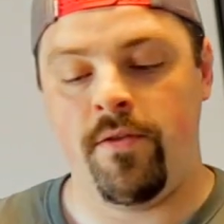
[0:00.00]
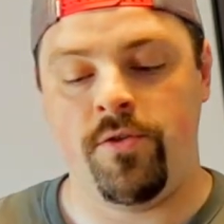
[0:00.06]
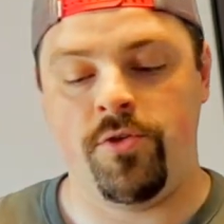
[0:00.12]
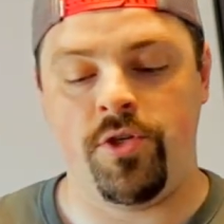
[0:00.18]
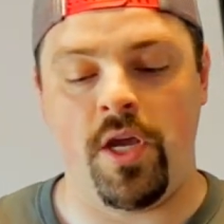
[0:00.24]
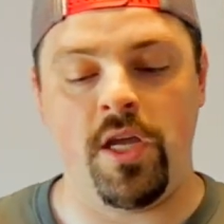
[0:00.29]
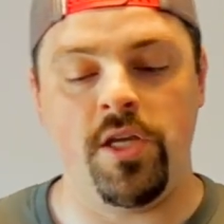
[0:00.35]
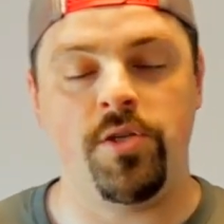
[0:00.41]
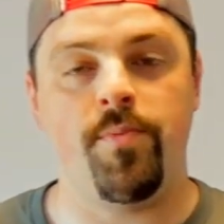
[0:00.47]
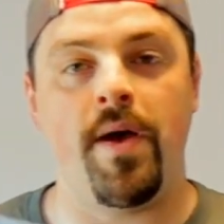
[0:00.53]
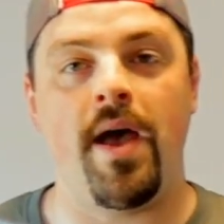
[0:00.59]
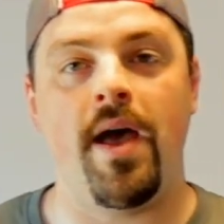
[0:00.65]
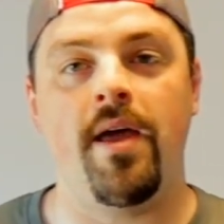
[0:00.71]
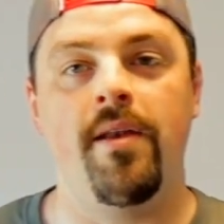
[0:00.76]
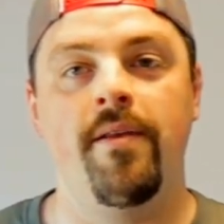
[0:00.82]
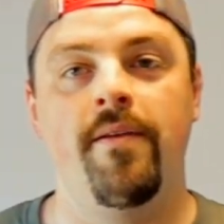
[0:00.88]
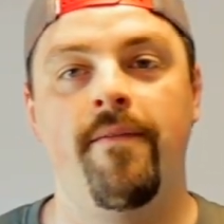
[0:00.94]
Change
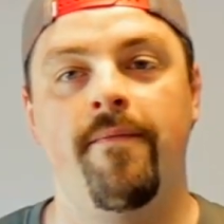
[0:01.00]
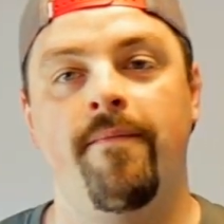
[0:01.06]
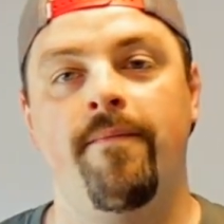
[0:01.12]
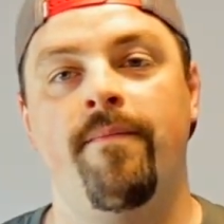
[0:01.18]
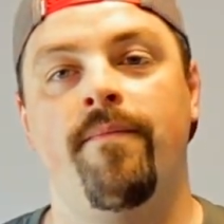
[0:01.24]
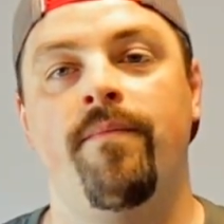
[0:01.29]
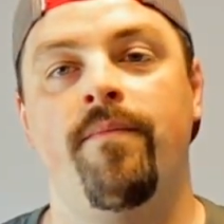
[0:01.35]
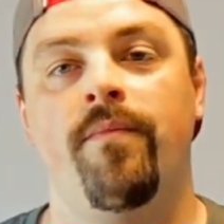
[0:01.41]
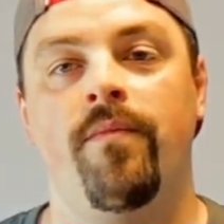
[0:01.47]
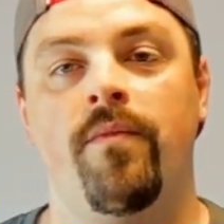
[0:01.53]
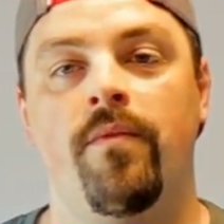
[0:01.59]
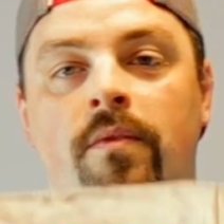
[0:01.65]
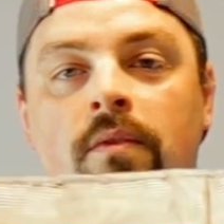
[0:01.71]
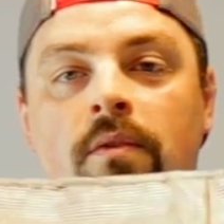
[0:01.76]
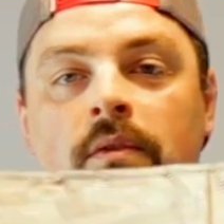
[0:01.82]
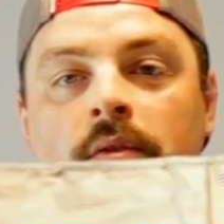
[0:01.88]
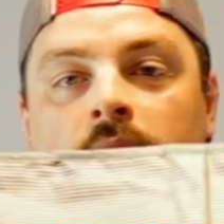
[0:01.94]
pad.
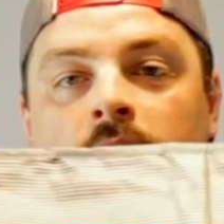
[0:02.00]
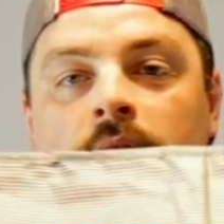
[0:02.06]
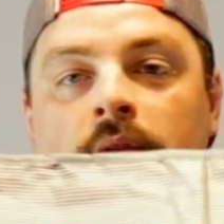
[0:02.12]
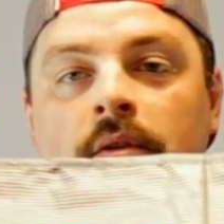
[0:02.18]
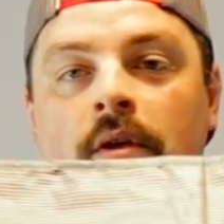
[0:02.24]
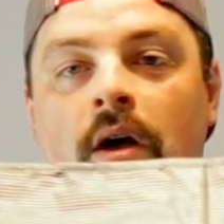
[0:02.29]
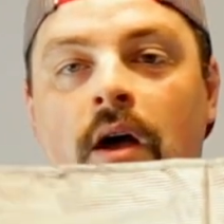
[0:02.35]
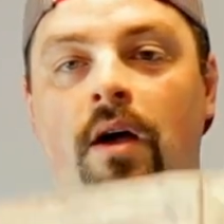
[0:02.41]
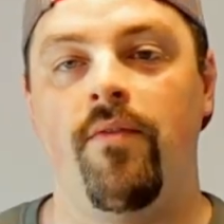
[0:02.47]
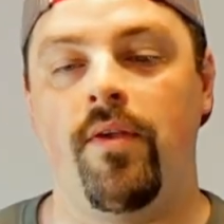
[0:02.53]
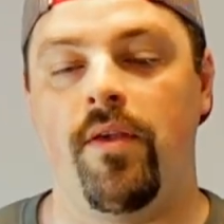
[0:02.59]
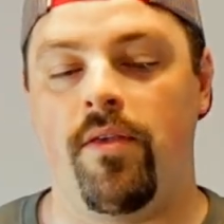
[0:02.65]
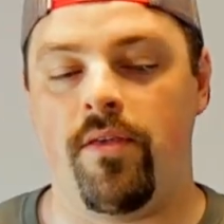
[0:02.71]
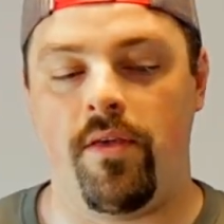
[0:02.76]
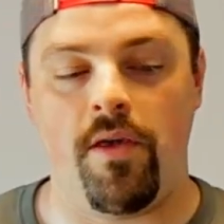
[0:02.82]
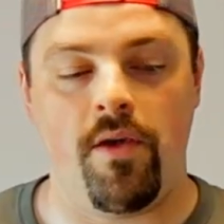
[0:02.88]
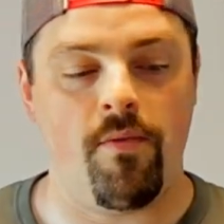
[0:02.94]

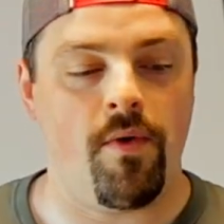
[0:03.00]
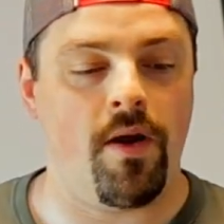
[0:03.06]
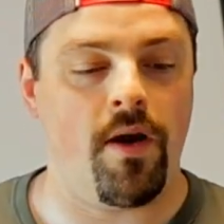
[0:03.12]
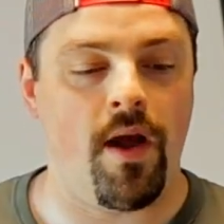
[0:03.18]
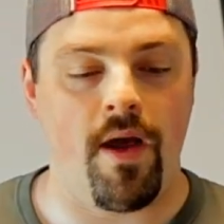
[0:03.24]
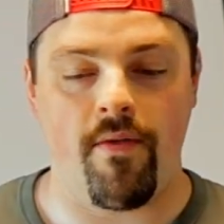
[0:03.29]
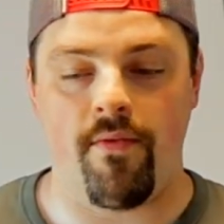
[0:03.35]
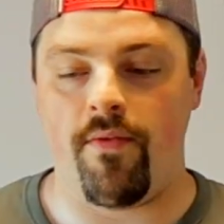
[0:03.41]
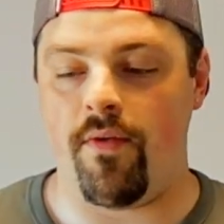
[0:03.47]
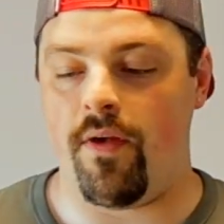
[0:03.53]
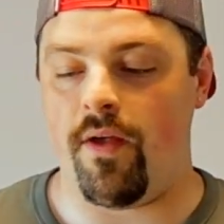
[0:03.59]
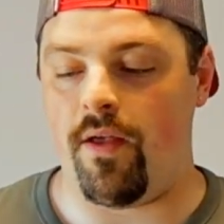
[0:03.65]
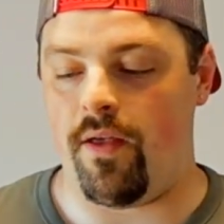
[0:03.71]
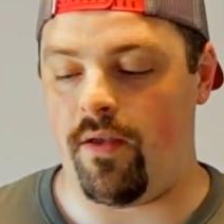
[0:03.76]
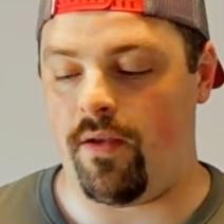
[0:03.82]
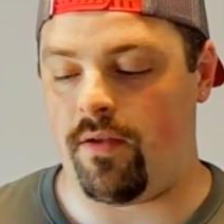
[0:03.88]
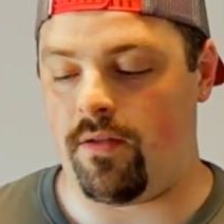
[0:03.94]
Obviously you want to have
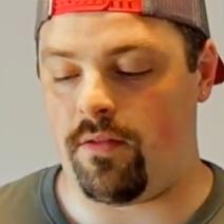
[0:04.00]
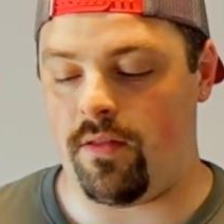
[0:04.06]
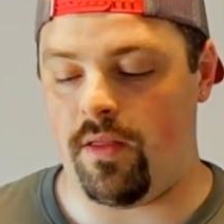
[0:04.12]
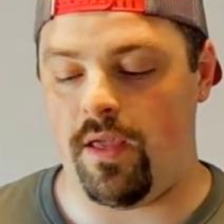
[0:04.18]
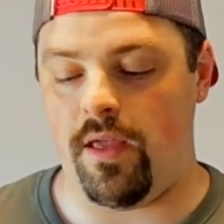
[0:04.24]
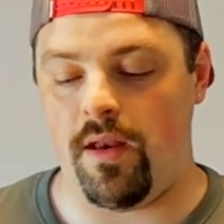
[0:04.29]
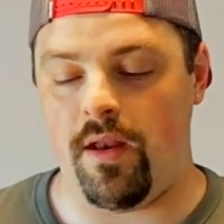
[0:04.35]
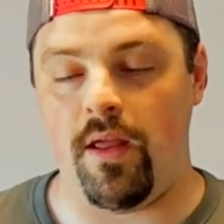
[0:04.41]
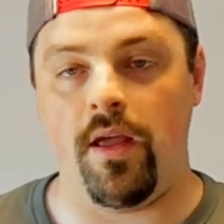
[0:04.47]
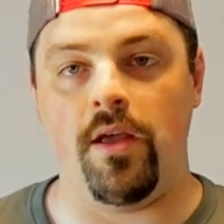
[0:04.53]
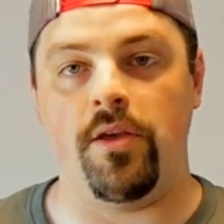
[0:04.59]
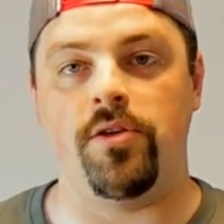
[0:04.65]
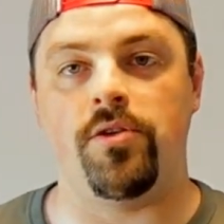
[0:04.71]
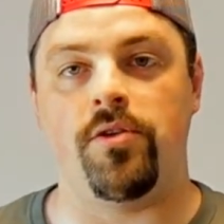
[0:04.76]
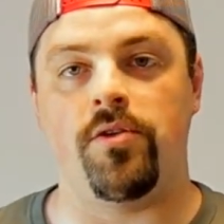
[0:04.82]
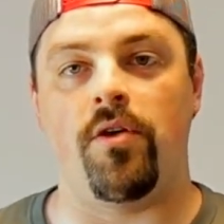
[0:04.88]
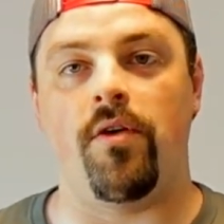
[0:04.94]
a clean-ish
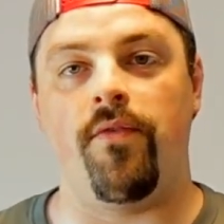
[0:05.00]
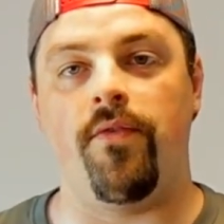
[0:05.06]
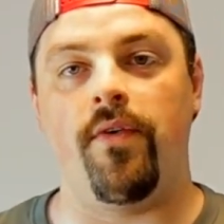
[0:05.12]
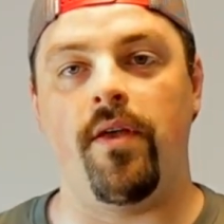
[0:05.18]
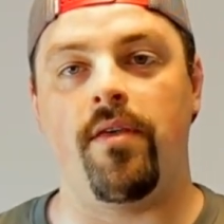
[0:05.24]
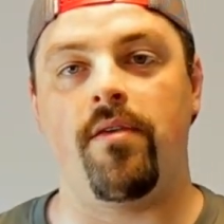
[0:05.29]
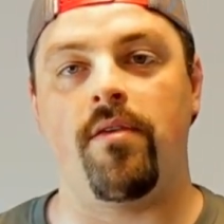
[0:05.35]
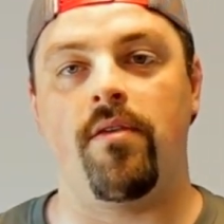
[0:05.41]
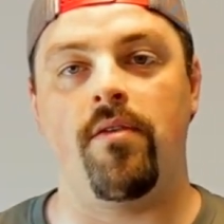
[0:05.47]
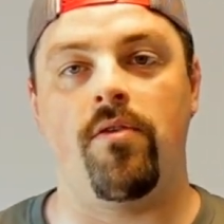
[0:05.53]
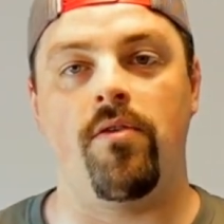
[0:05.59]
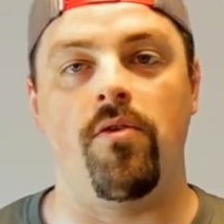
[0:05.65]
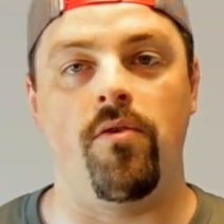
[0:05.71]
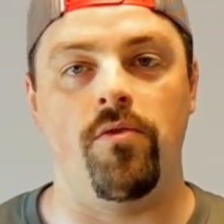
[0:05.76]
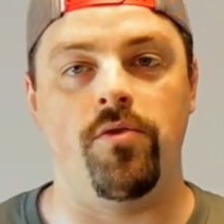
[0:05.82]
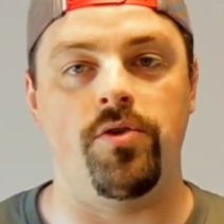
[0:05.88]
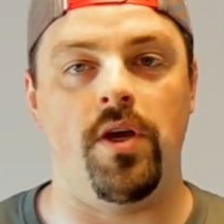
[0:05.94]
surface
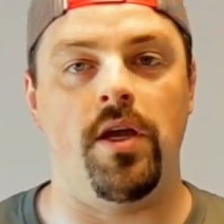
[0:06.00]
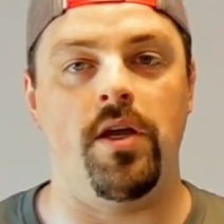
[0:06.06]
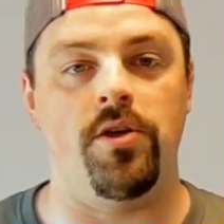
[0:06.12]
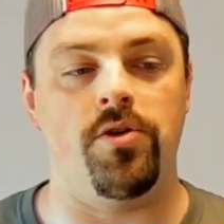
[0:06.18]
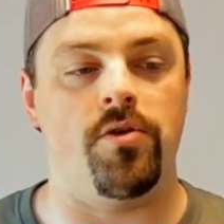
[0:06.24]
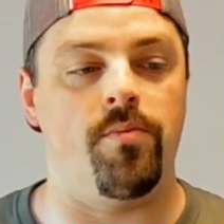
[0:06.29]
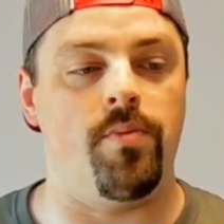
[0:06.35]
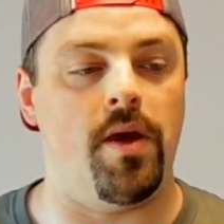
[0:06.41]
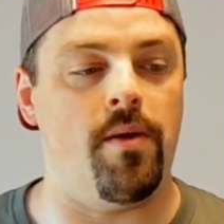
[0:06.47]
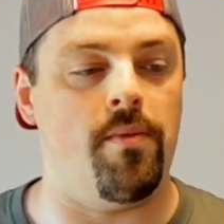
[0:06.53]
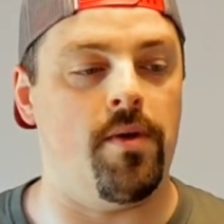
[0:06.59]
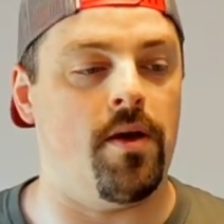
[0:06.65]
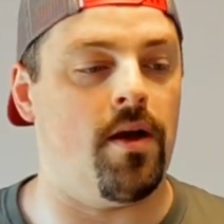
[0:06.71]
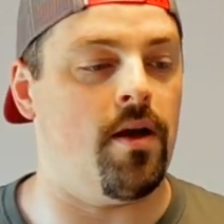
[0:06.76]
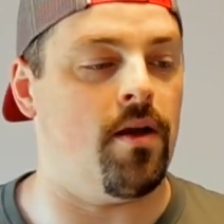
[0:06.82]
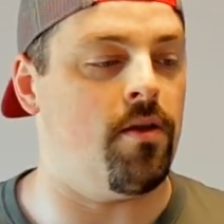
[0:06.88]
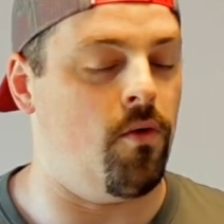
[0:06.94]
to change your baby
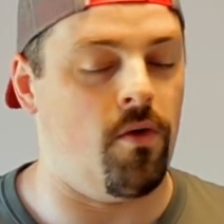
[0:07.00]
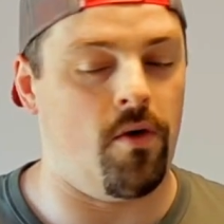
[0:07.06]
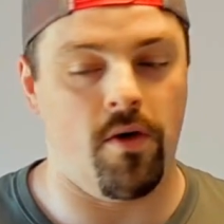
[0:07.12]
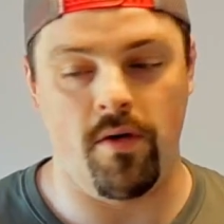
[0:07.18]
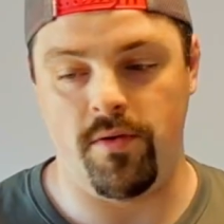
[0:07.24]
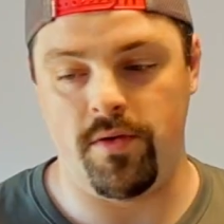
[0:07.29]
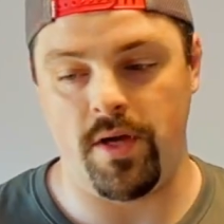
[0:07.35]
on, or